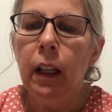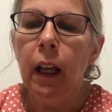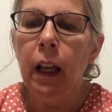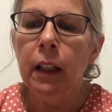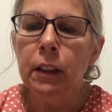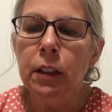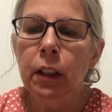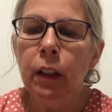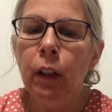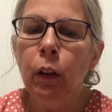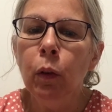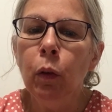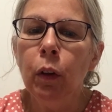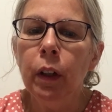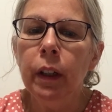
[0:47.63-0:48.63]
unto the
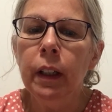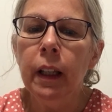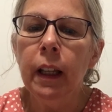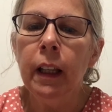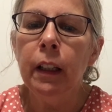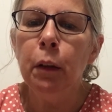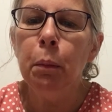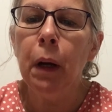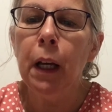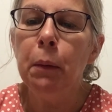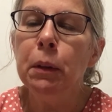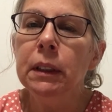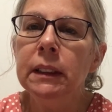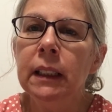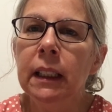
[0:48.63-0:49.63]
Lord. And the
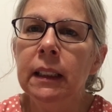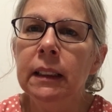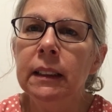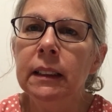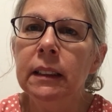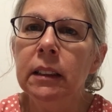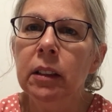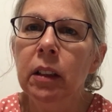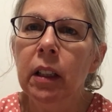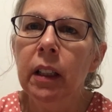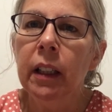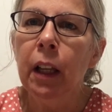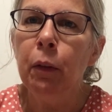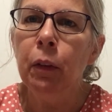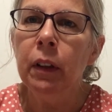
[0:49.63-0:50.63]
Bible says
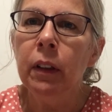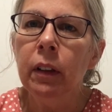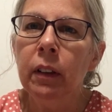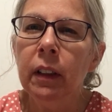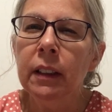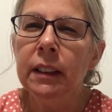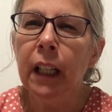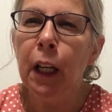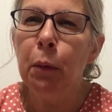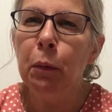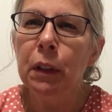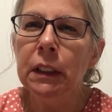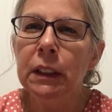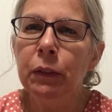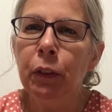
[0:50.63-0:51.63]
that when the time
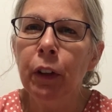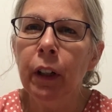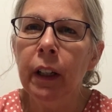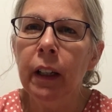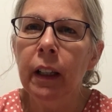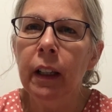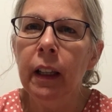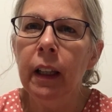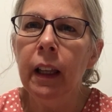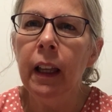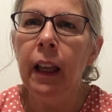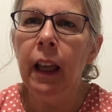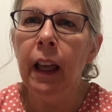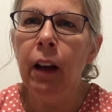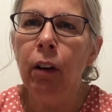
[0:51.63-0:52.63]
was for
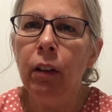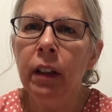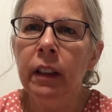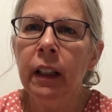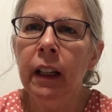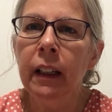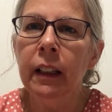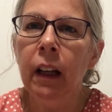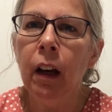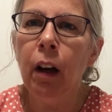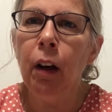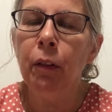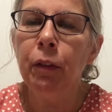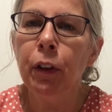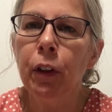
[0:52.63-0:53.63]
Elkanah to
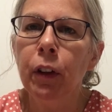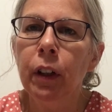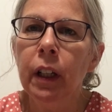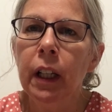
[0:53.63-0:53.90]
offer,